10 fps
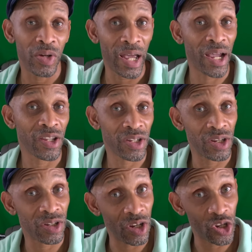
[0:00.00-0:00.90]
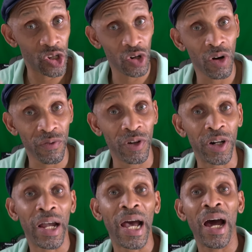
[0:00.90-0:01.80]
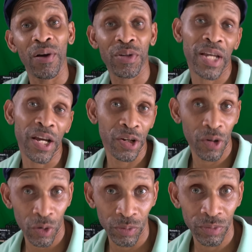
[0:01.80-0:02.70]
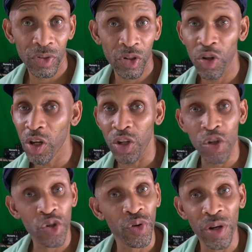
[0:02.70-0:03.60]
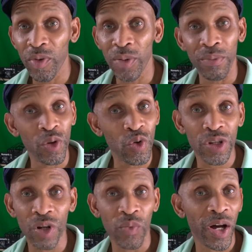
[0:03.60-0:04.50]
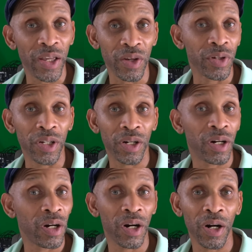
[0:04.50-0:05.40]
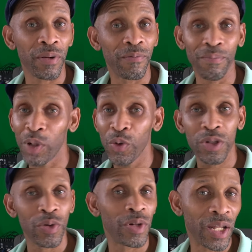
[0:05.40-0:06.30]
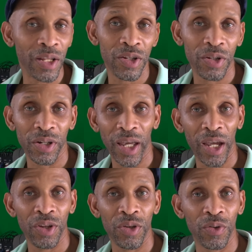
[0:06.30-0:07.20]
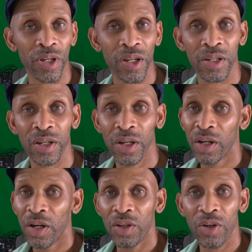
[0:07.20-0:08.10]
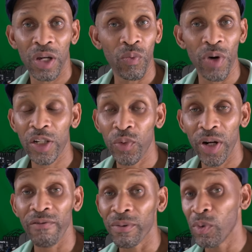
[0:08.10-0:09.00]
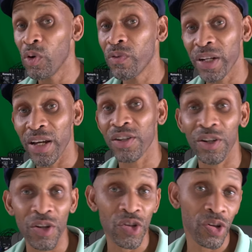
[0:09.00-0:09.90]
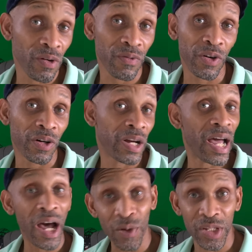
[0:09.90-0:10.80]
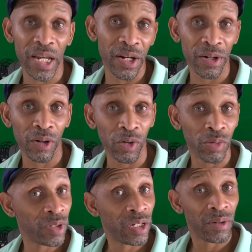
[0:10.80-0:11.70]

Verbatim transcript: to access the server outside your home. So you can stream your music while you're in your car, Bluetooth it into your head unit. You can watch whatever movie that's on the server outside the home.